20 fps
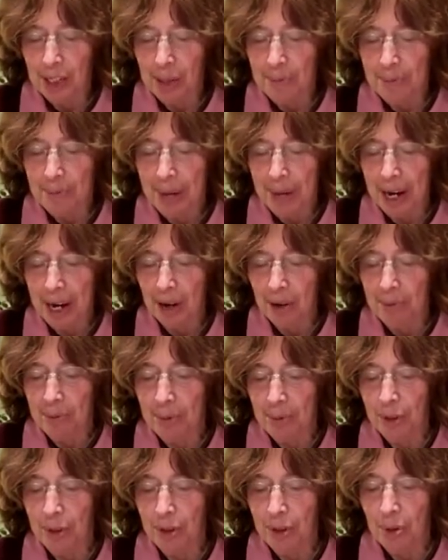
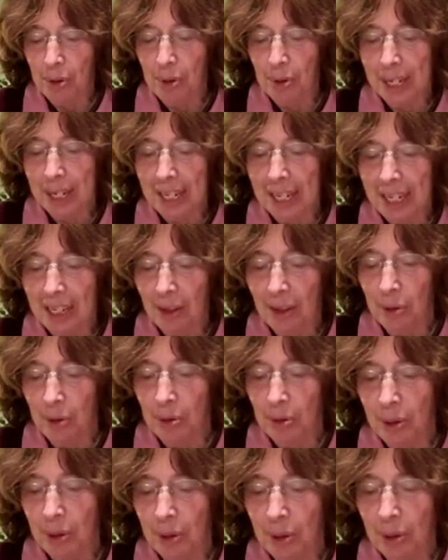comparable to a
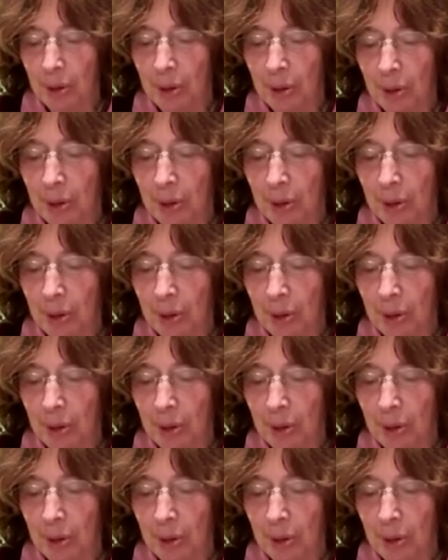hilula, a